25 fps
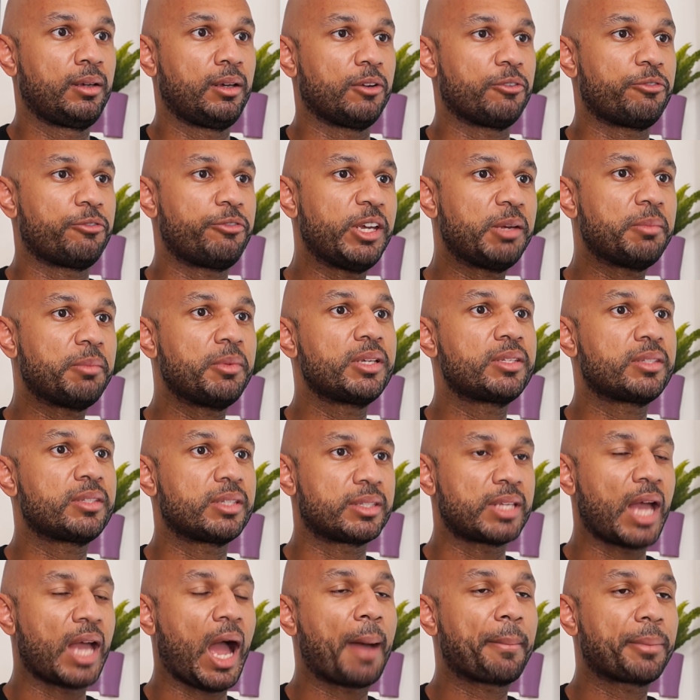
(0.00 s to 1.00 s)
Now, Figma is the
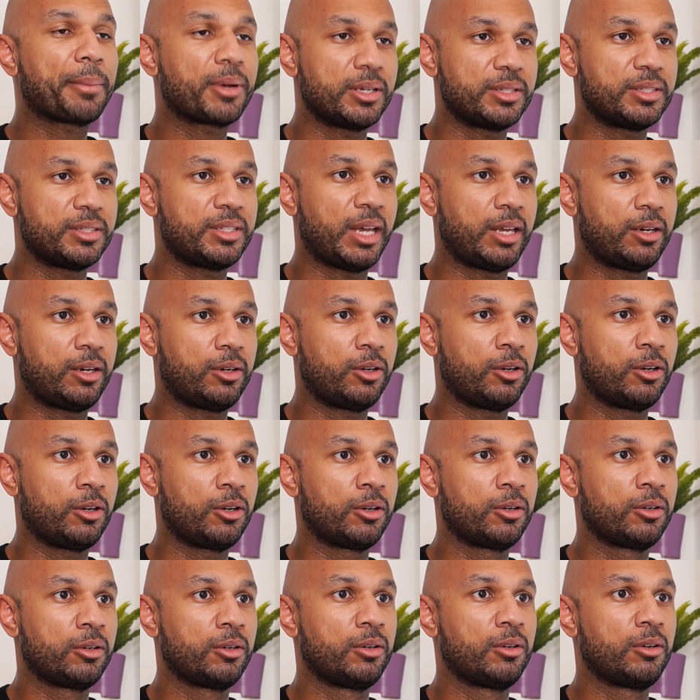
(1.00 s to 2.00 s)
top
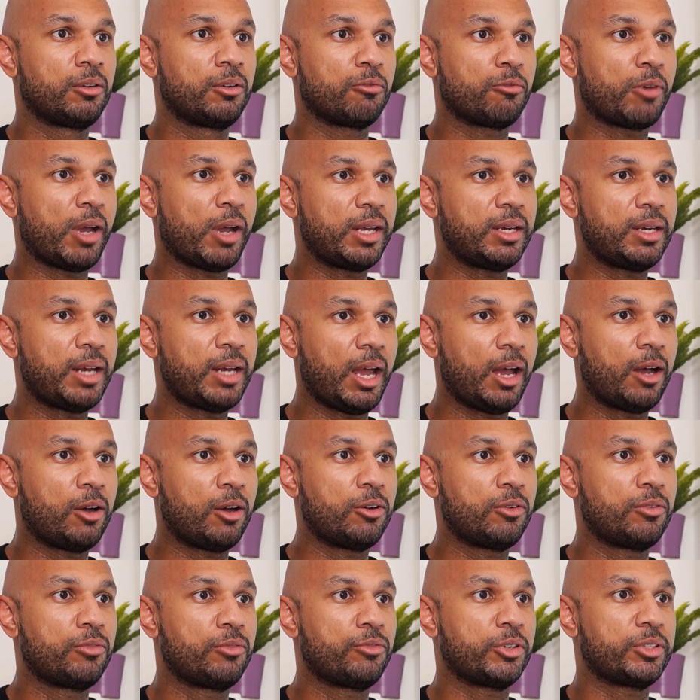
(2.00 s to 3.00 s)
contender right
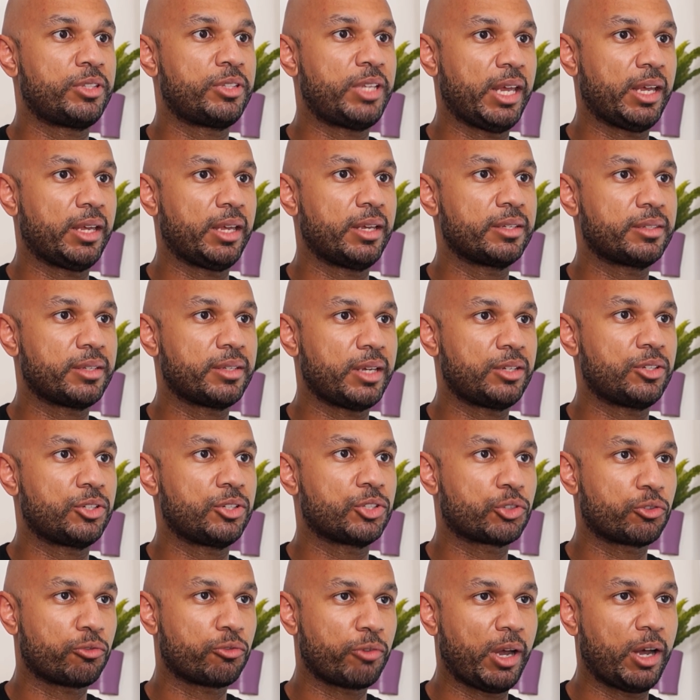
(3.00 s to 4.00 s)
now for taking
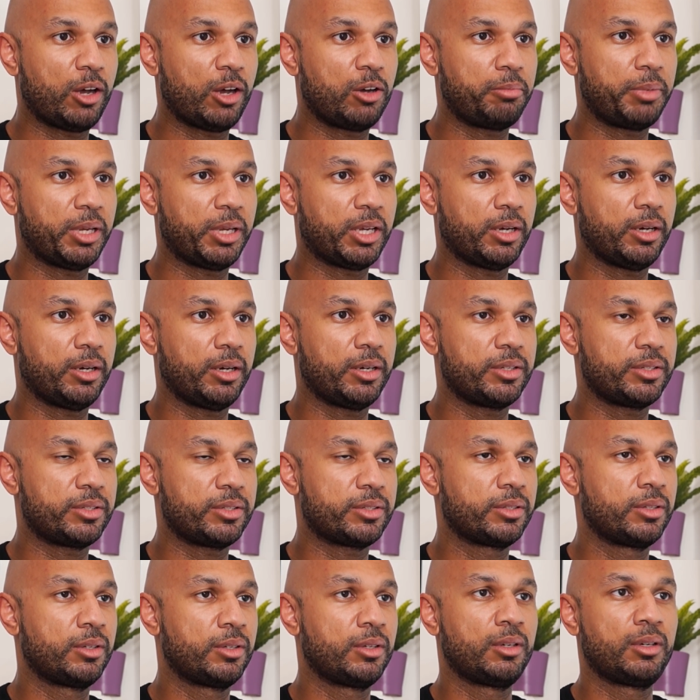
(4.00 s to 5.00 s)
Sketch's crown
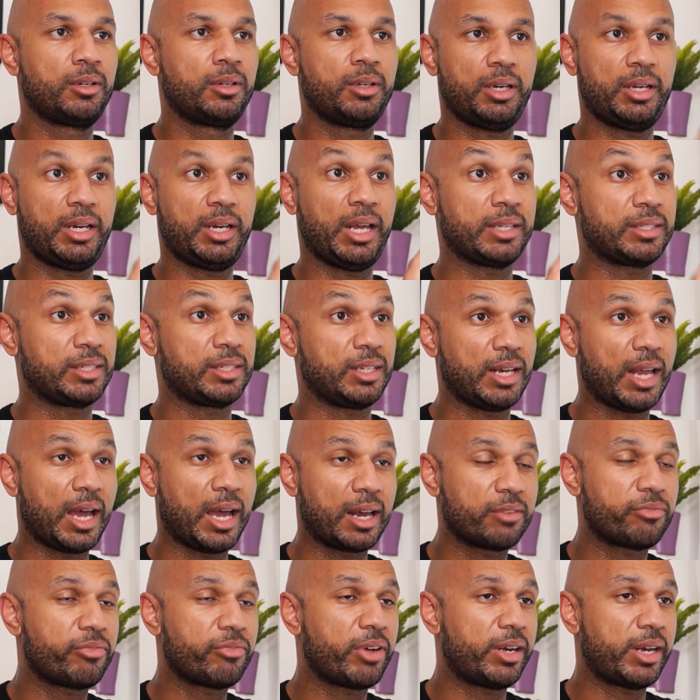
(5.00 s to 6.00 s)
because it has a lot
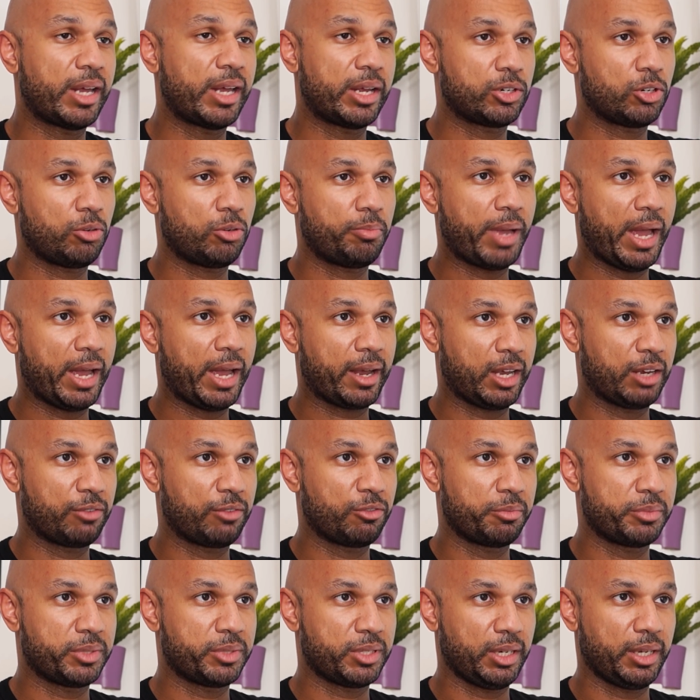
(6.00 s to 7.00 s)
of financial backing
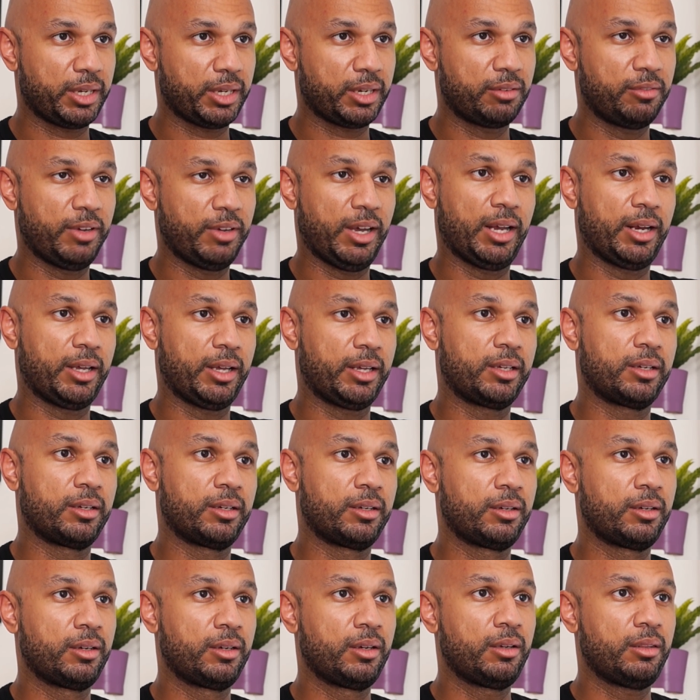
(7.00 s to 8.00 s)
from Silicon Valley.
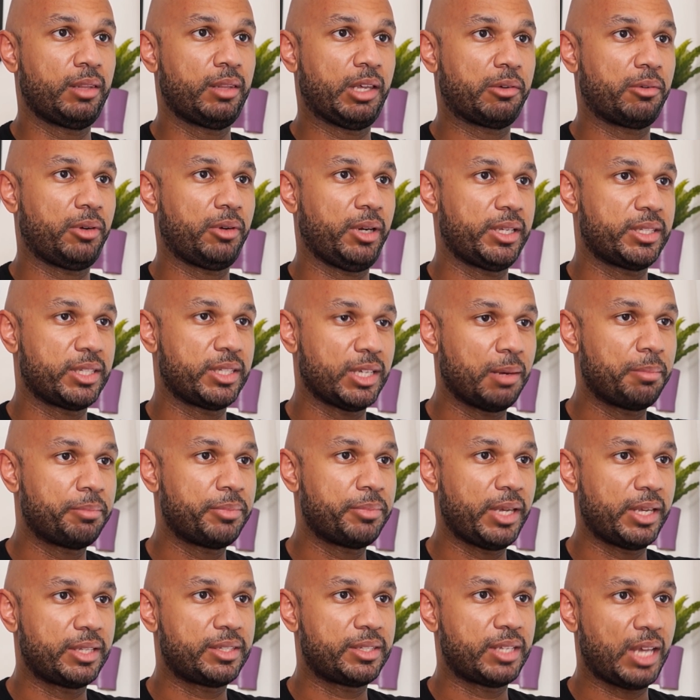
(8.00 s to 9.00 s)
They release
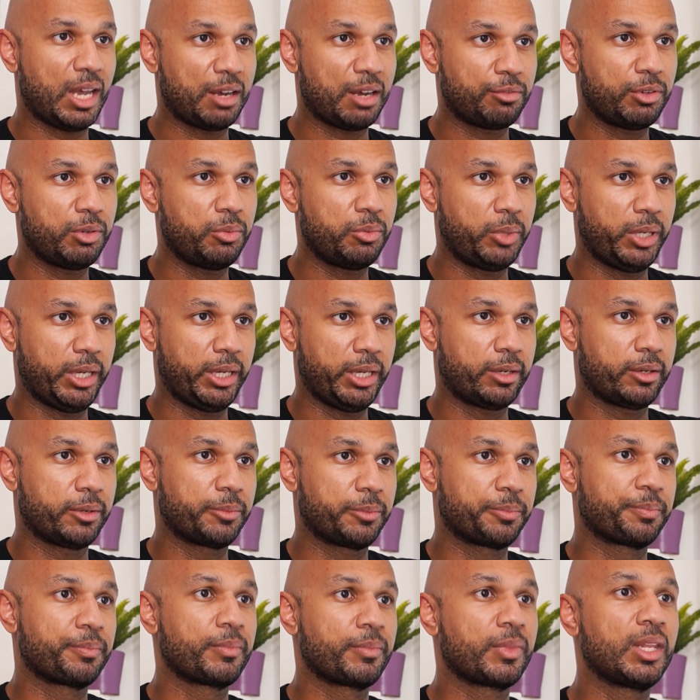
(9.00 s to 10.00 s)
updates every week.
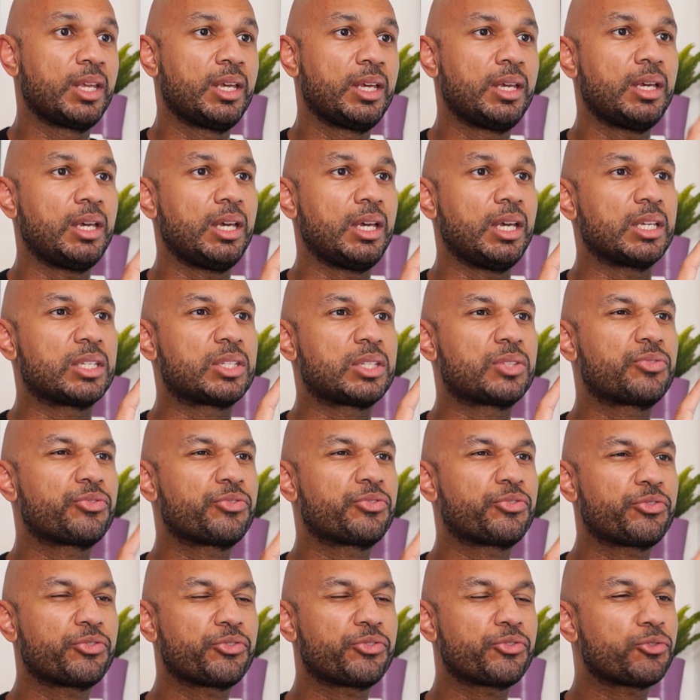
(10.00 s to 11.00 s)
It's
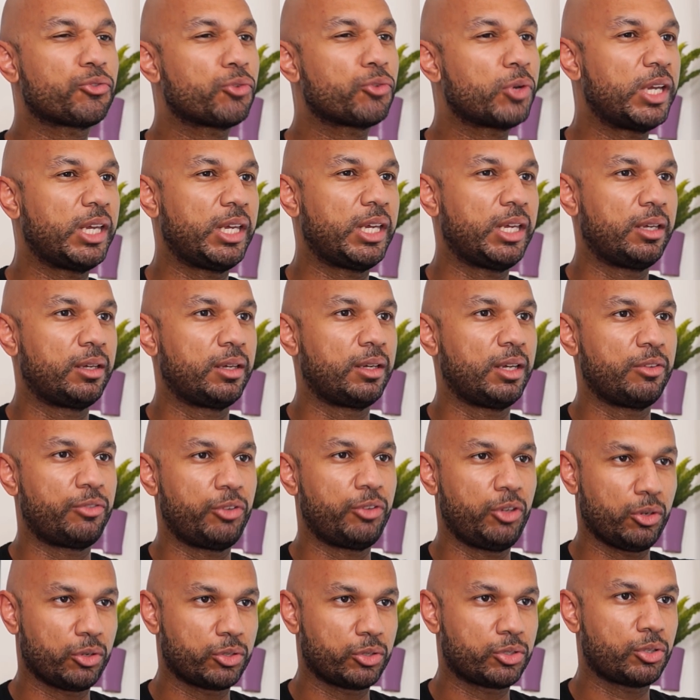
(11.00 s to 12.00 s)
free if
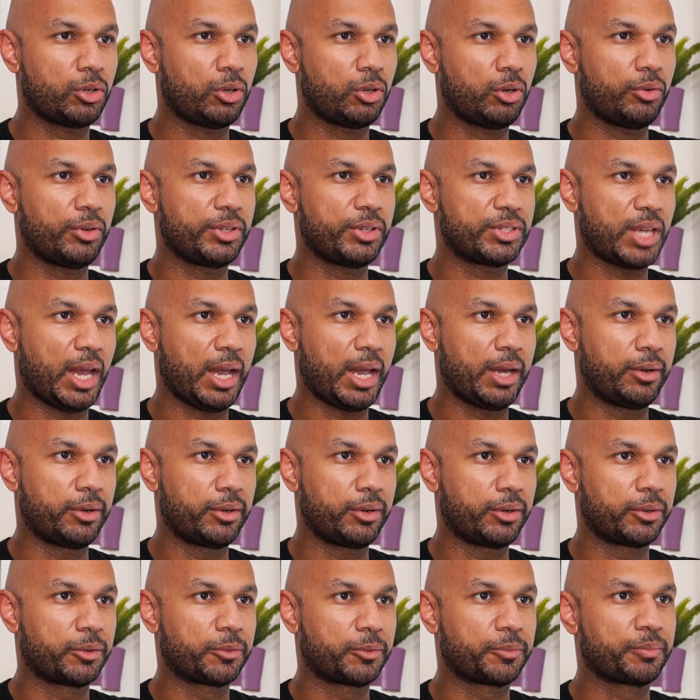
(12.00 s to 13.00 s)
you're a solo
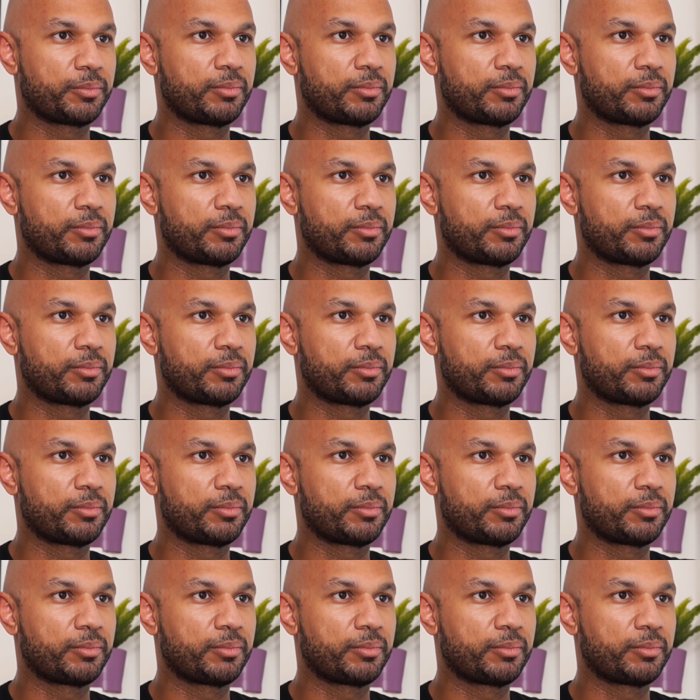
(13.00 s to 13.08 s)
designer.